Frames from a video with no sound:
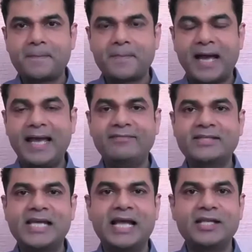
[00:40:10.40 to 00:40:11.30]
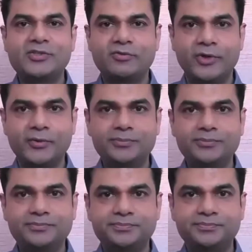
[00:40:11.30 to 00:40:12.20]
I have a challenge for you.
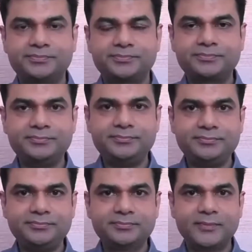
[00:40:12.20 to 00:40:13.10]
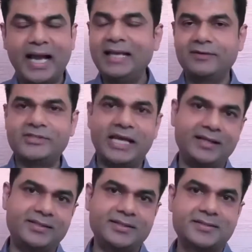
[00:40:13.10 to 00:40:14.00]
I love
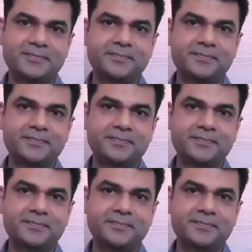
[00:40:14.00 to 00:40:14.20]
challenges.